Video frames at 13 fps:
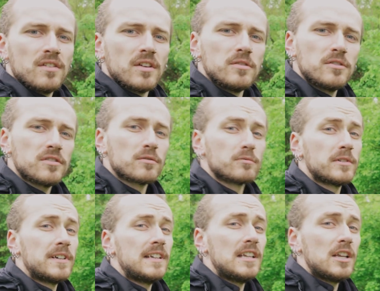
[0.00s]
So just a
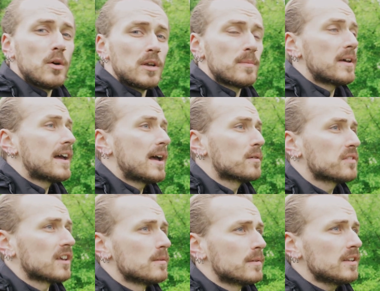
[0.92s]
really quick bit of
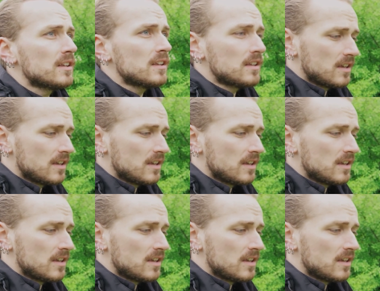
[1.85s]
housekeeping.